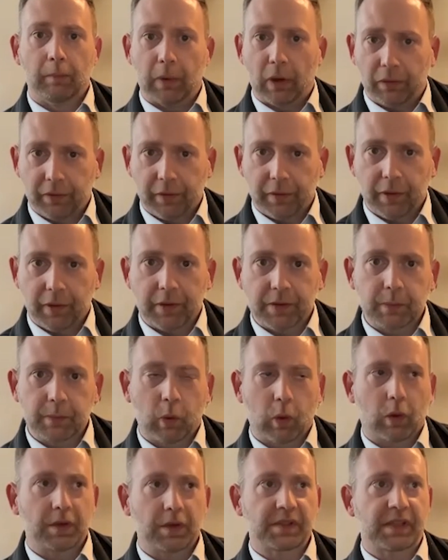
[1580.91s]
Both of those
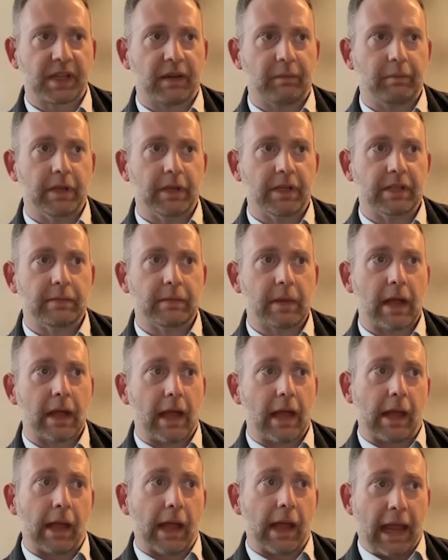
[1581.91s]
ports have
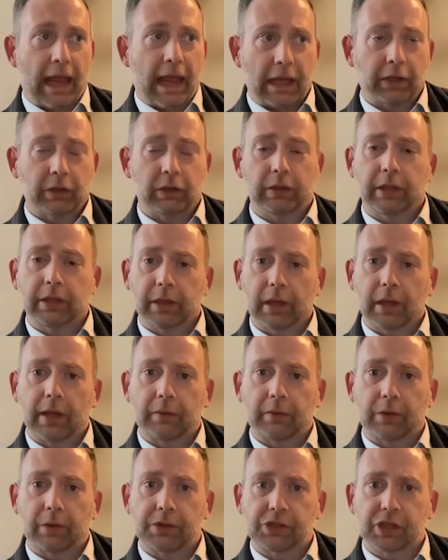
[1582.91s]
been handling
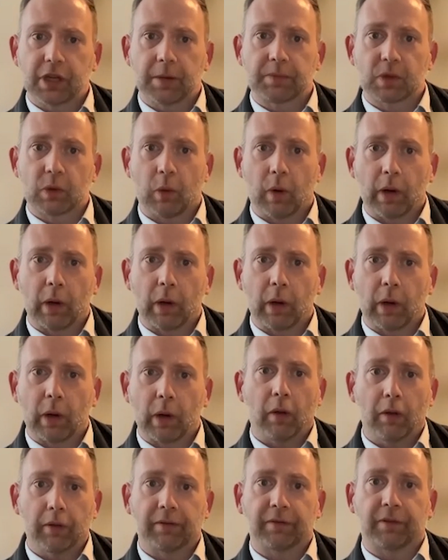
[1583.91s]
those ships quite
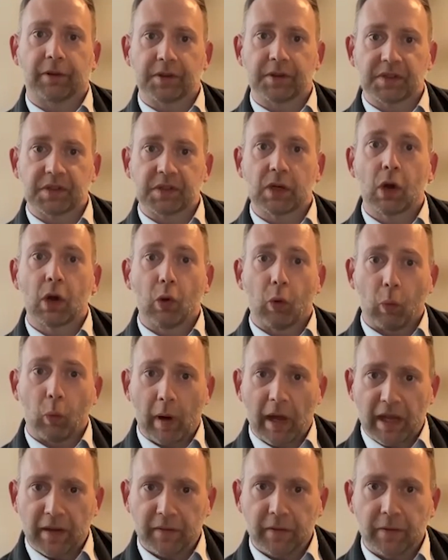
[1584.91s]
well, the first
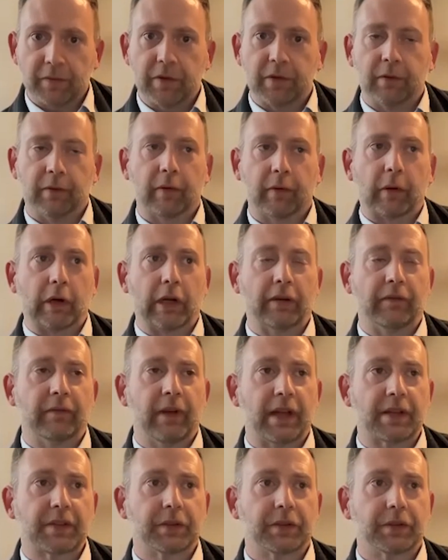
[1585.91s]
wave of
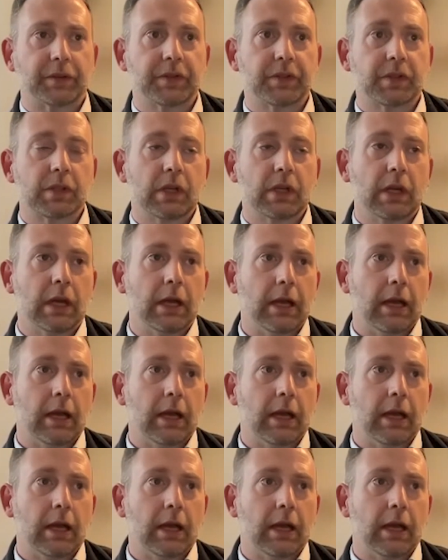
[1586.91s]
diverted vessels.